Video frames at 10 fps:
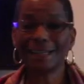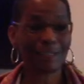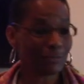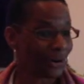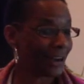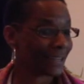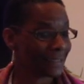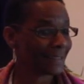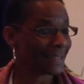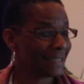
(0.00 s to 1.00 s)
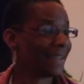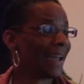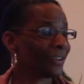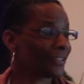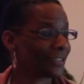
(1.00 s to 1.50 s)
I did walk. I think I
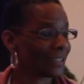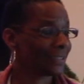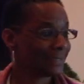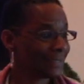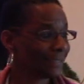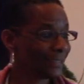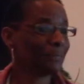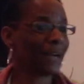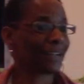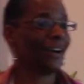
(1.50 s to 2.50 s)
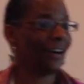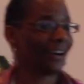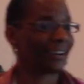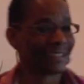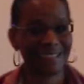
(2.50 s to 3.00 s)
staggered to my
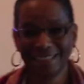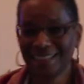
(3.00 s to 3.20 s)
car